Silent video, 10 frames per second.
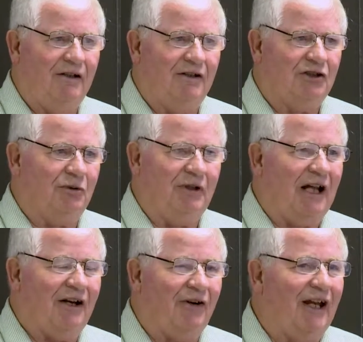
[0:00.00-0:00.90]
So we
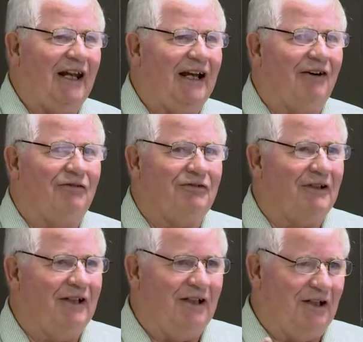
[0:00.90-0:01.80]
not only have
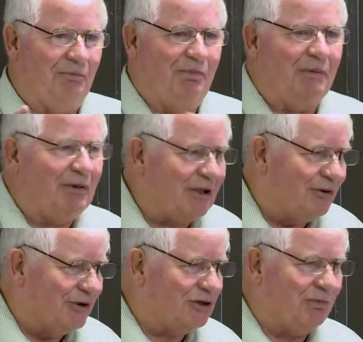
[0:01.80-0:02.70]
the
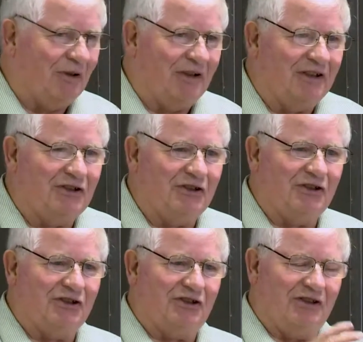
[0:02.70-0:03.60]
biblical
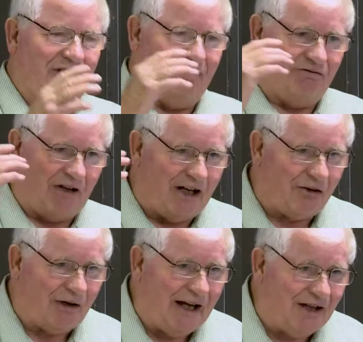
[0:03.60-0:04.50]
experiences and
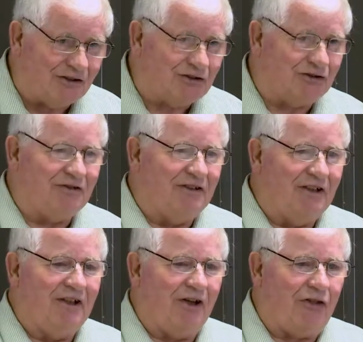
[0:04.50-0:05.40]
Father Al's
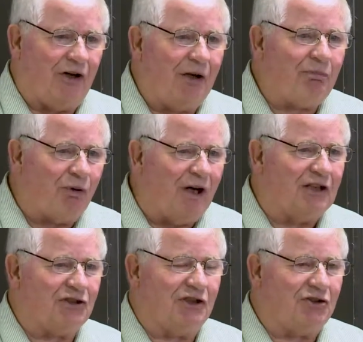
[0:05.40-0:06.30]
thought
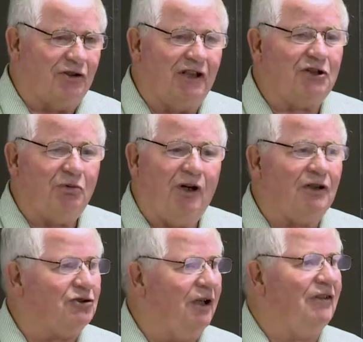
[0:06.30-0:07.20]
process on this, we
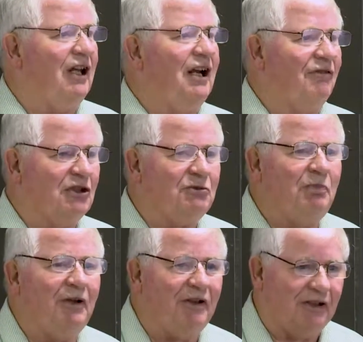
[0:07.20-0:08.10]
also have a lot of
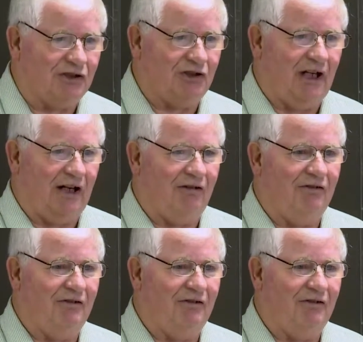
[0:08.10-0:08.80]
experience now.